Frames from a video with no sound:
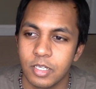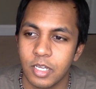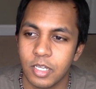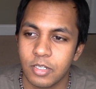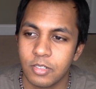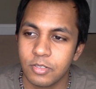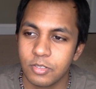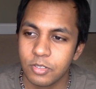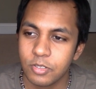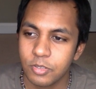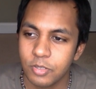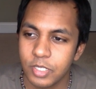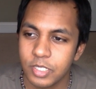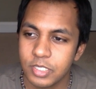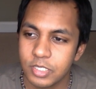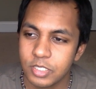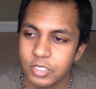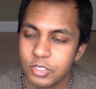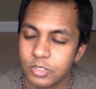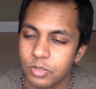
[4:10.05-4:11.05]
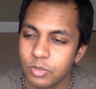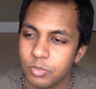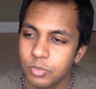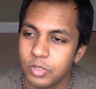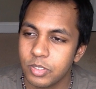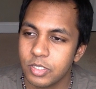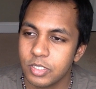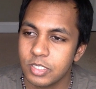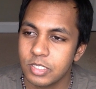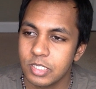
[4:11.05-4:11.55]
I don't know, it's just the
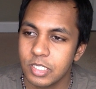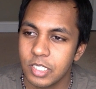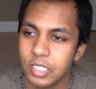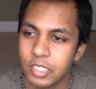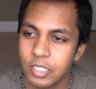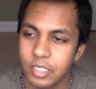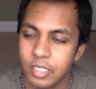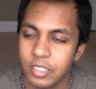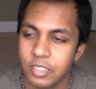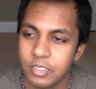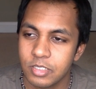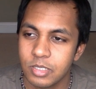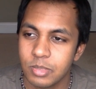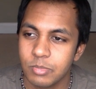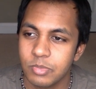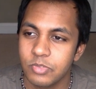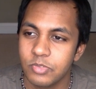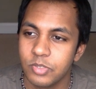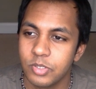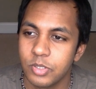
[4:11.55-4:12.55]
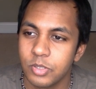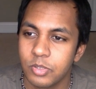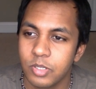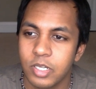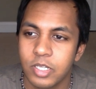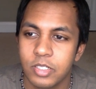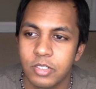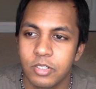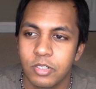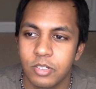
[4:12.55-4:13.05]
weirdest thing, and some of you
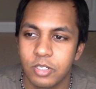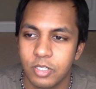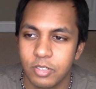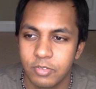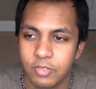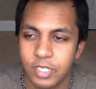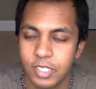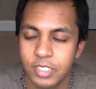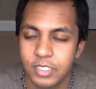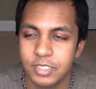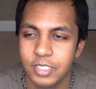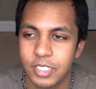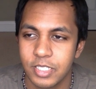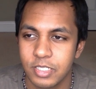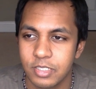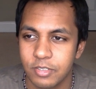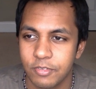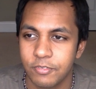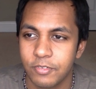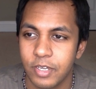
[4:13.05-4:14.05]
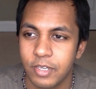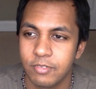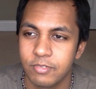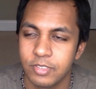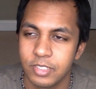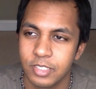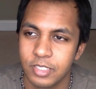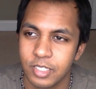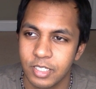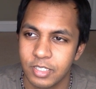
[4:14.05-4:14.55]
I know have had a taste of
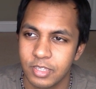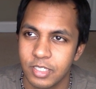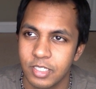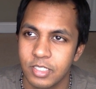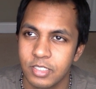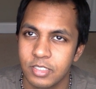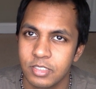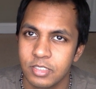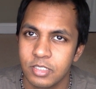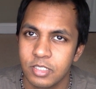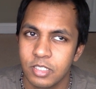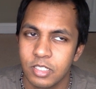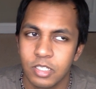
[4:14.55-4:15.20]
5D like this.